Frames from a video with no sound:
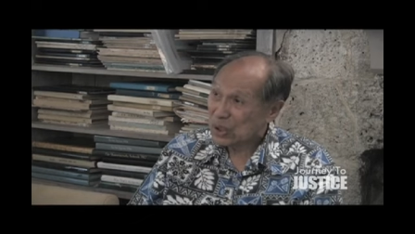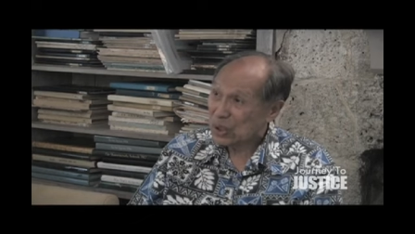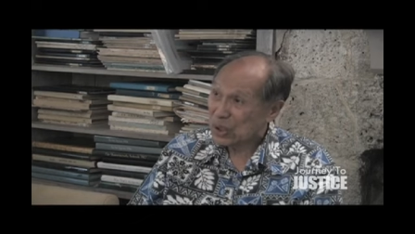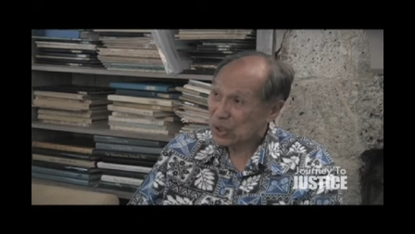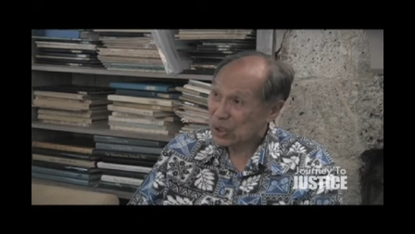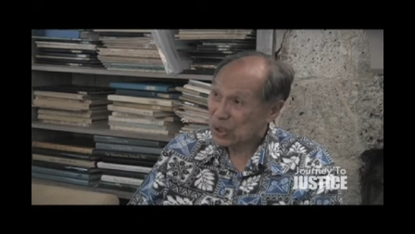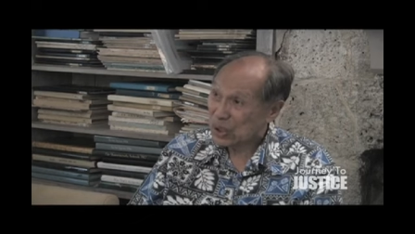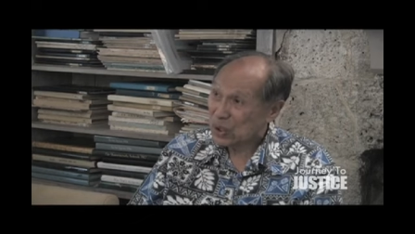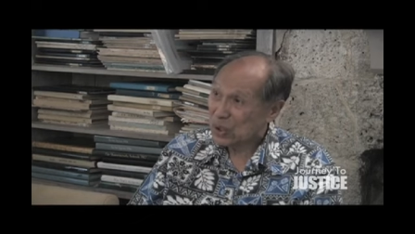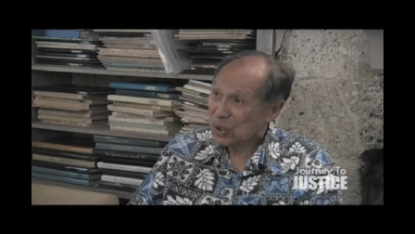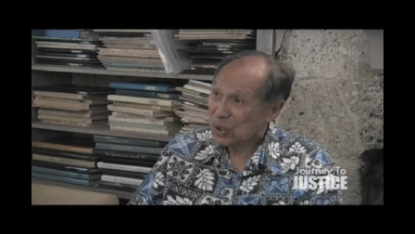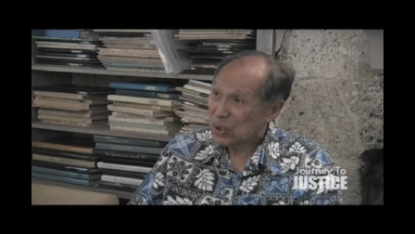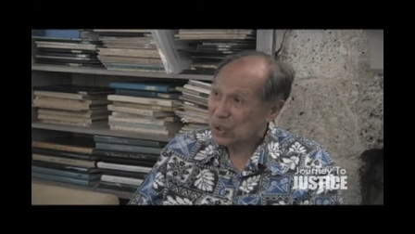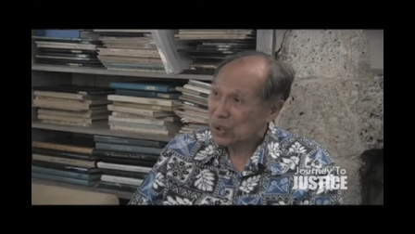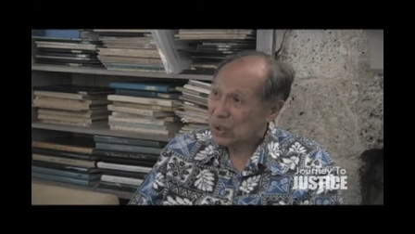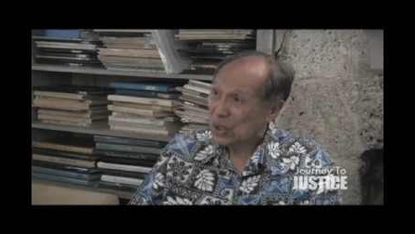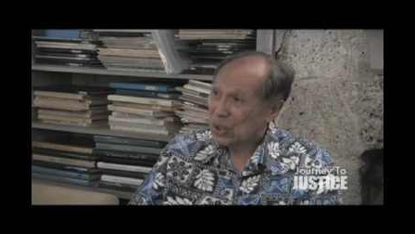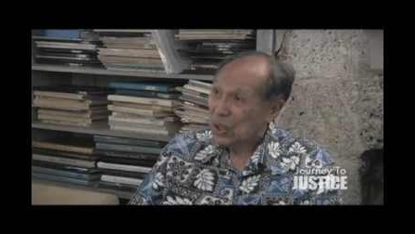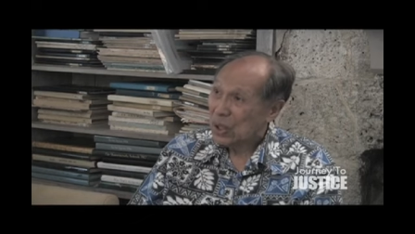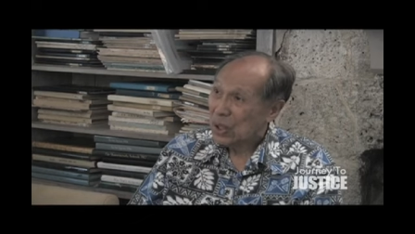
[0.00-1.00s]

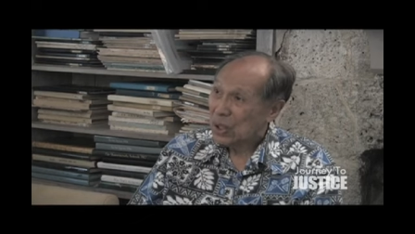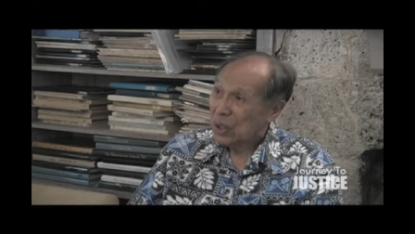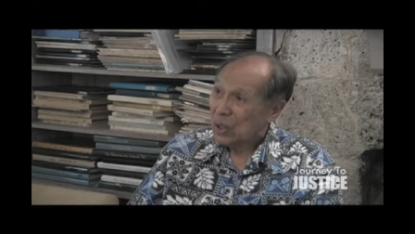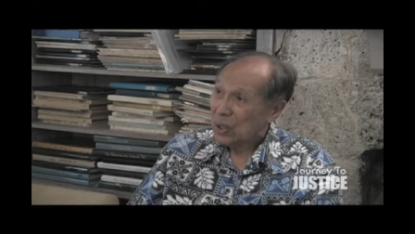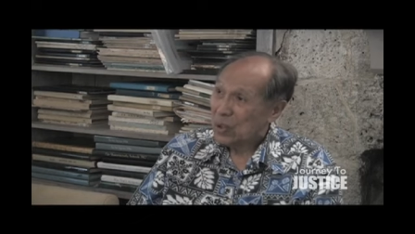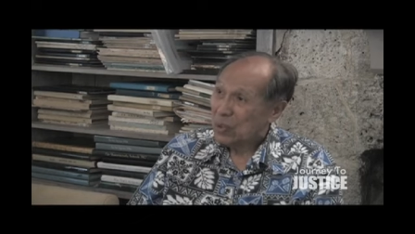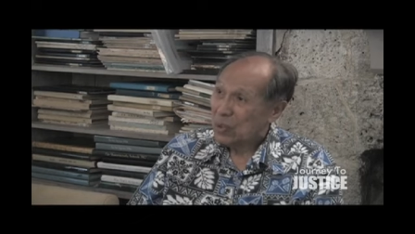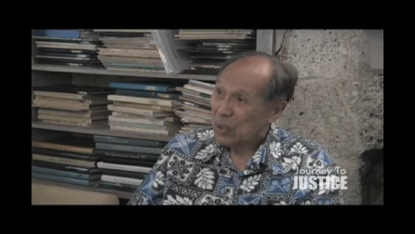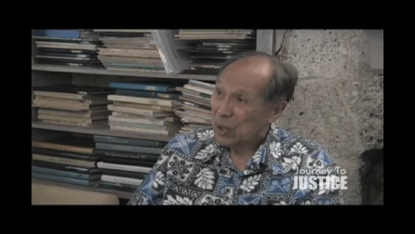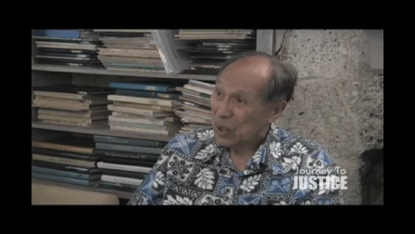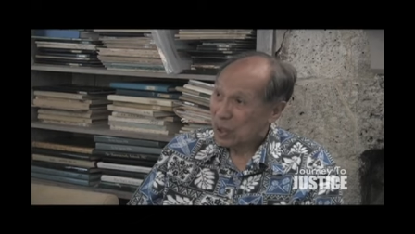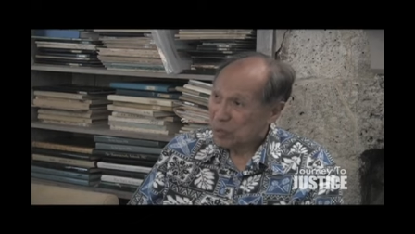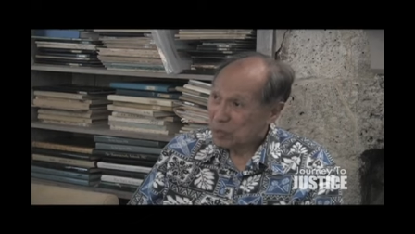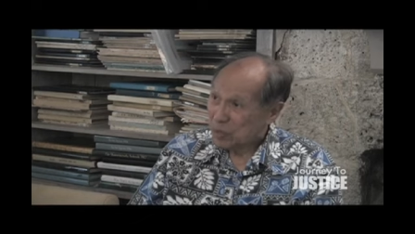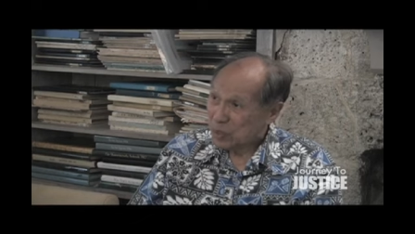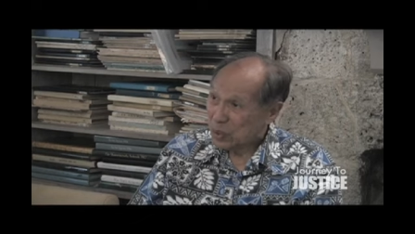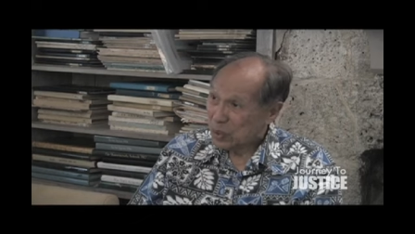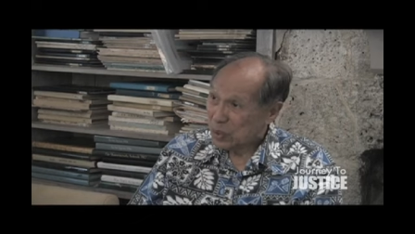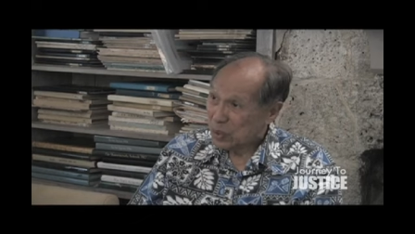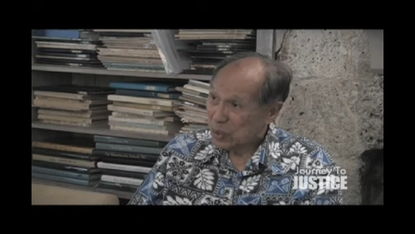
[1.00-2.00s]
sisters were
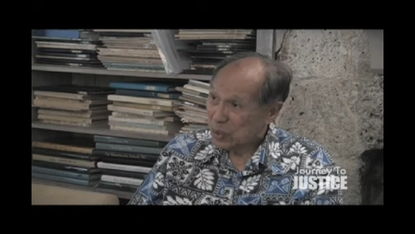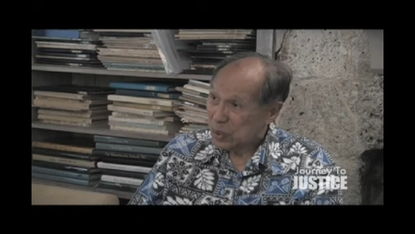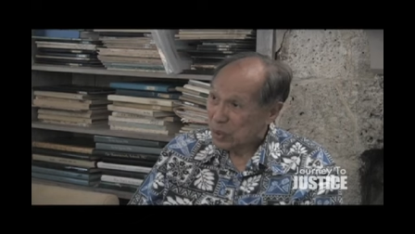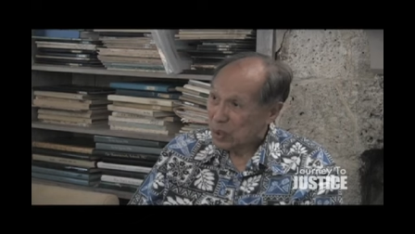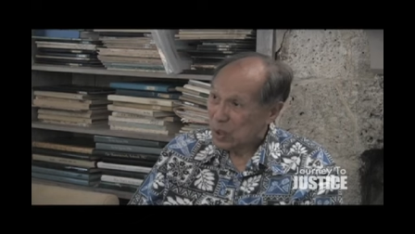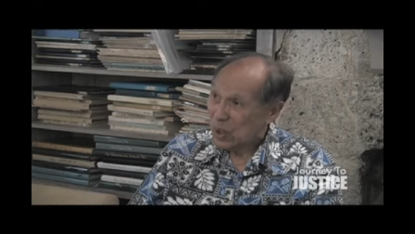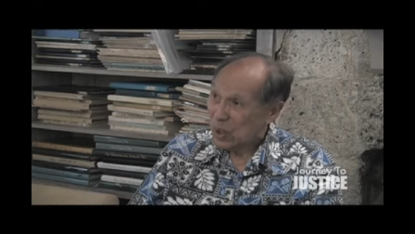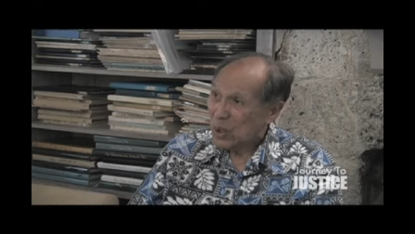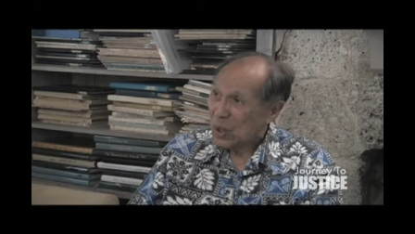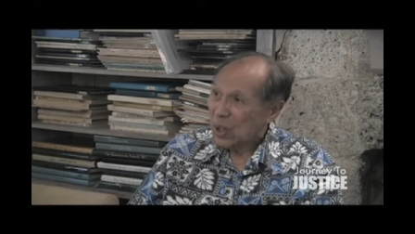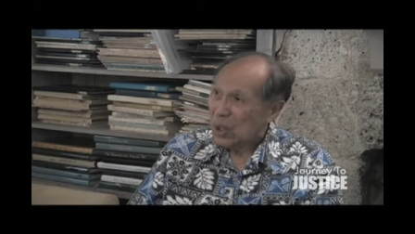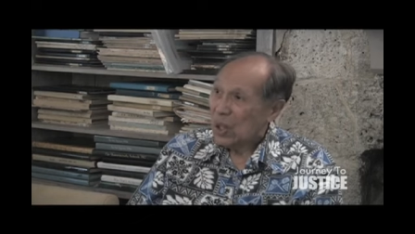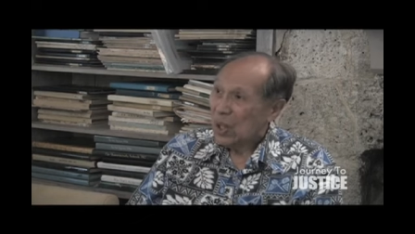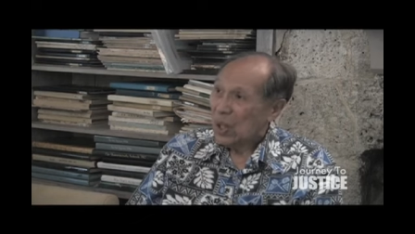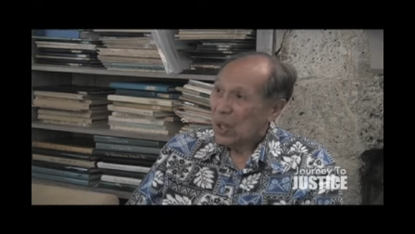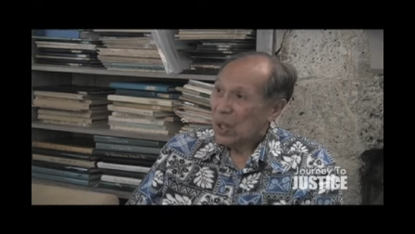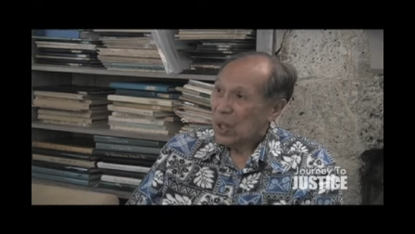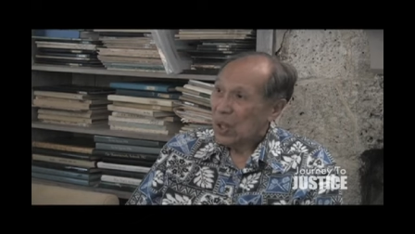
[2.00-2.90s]
up to. Mm -hmm.